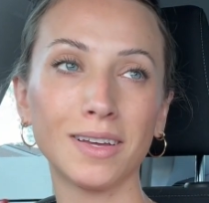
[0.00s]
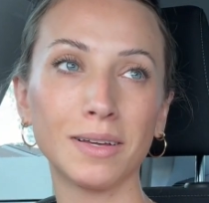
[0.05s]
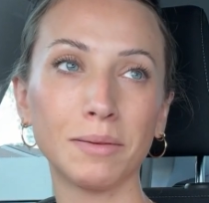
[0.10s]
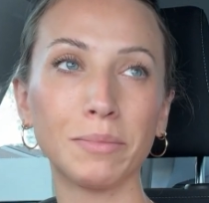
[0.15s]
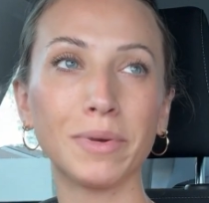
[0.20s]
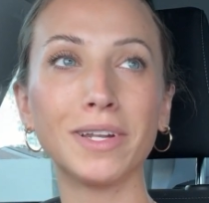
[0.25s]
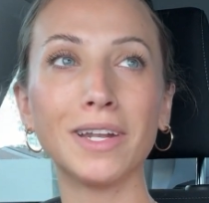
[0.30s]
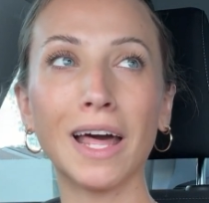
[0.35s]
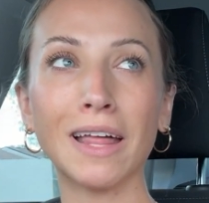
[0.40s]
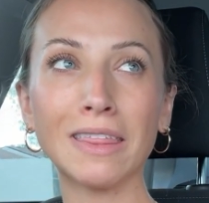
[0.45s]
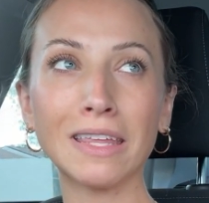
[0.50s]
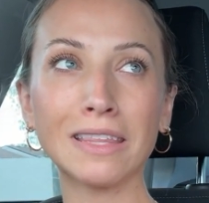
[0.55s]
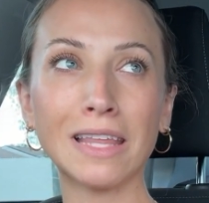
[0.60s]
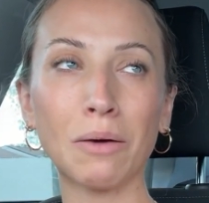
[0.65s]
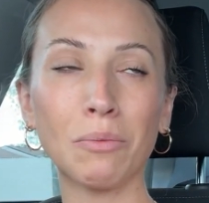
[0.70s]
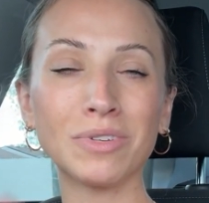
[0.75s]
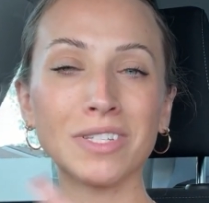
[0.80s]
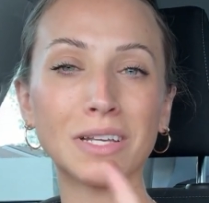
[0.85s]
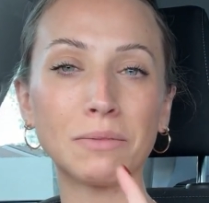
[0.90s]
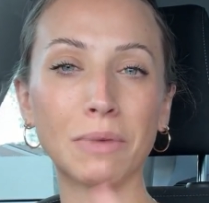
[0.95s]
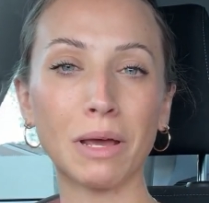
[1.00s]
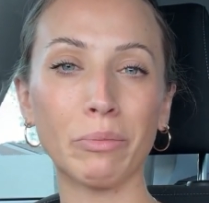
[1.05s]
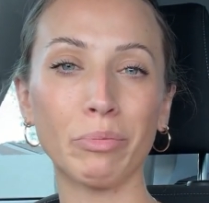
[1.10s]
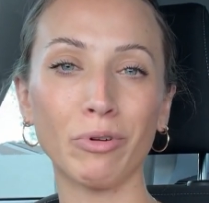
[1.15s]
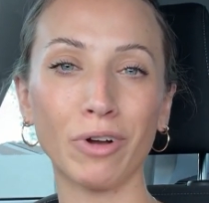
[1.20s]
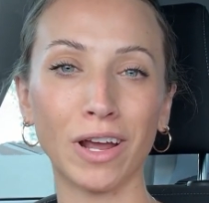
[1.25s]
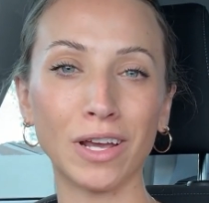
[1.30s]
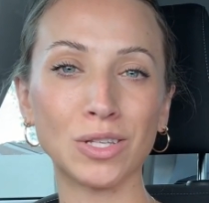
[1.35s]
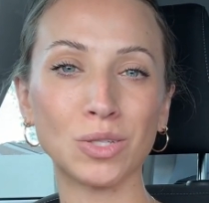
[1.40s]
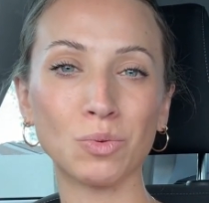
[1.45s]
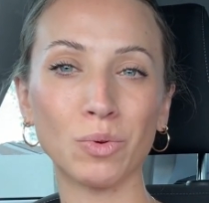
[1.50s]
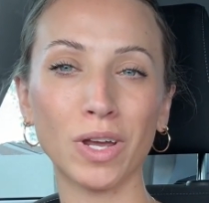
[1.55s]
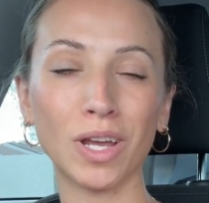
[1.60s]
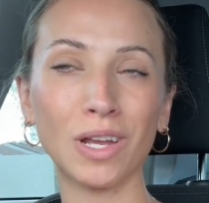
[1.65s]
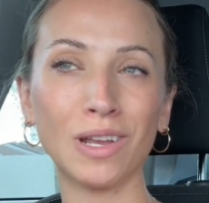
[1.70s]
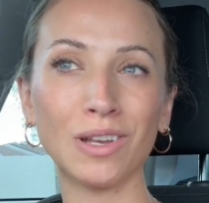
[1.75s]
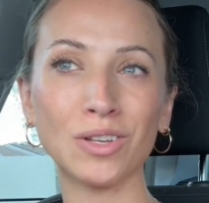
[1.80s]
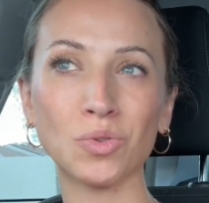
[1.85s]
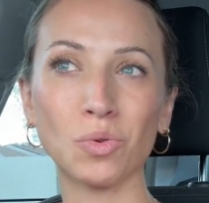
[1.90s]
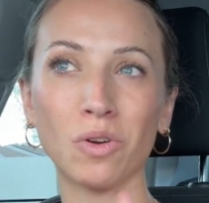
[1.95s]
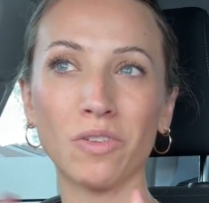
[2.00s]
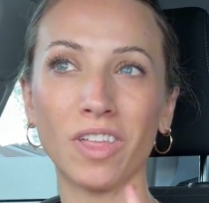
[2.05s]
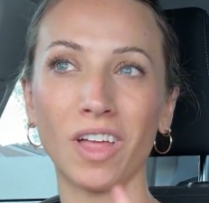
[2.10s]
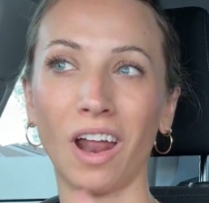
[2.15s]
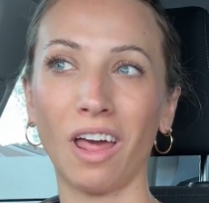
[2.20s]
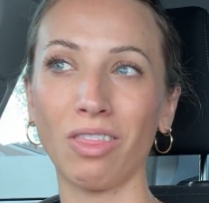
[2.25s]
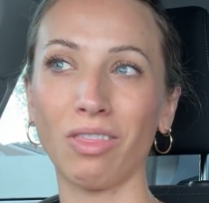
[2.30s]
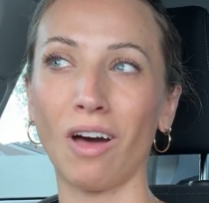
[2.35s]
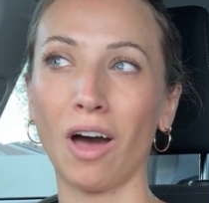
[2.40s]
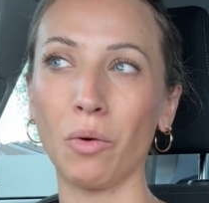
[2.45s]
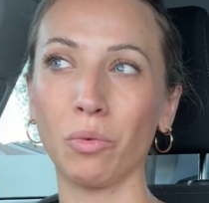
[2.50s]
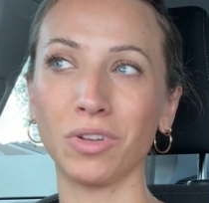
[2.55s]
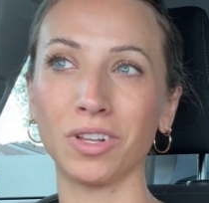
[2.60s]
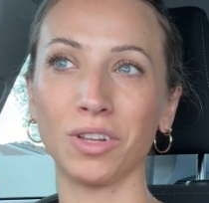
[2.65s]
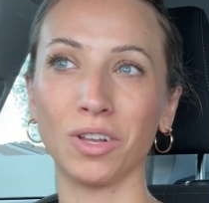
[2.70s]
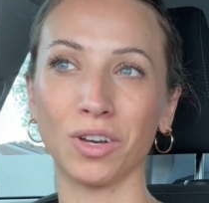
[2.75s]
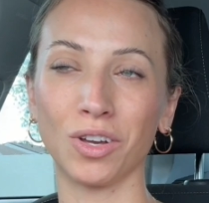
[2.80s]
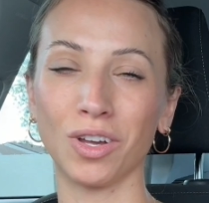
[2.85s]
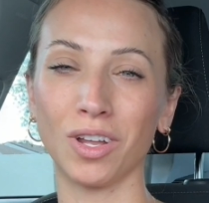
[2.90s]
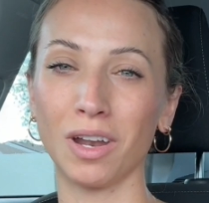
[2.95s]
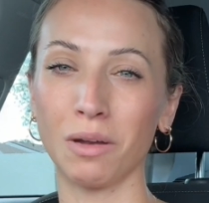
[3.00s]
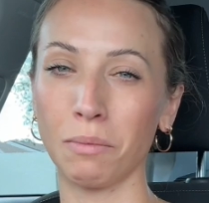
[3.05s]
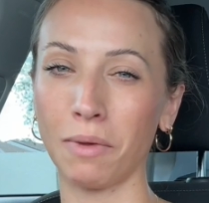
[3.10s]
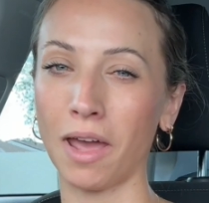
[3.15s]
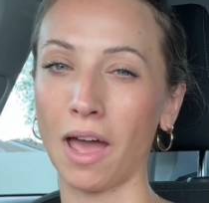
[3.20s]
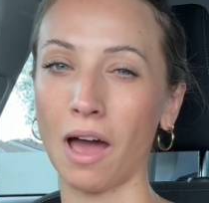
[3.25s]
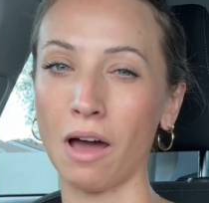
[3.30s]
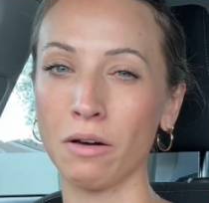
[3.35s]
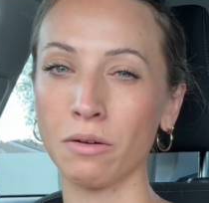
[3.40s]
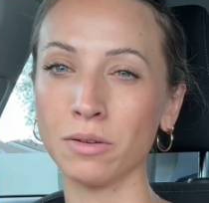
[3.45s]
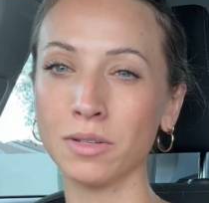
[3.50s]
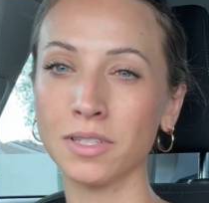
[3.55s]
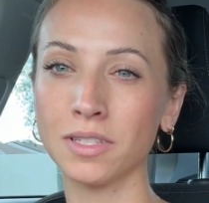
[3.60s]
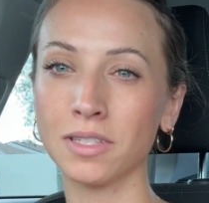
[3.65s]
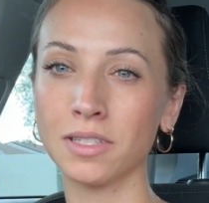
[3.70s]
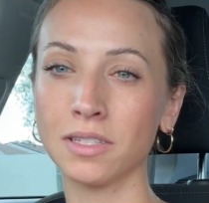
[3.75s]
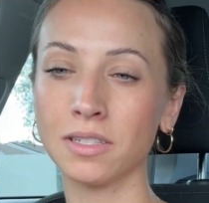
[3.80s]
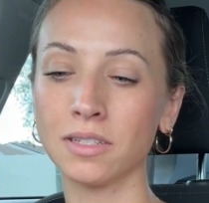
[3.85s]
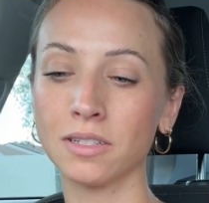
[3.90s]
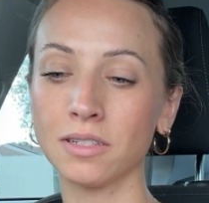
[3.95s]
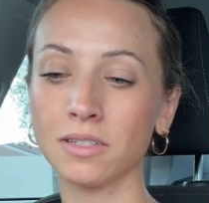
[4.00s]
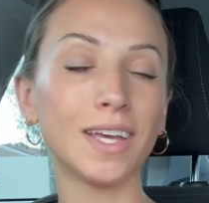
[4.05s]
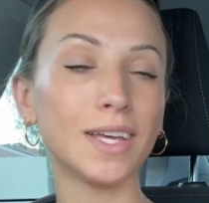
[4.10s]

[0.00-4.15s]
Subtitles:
but nothing that was in my price range or that I thought would look good in my house.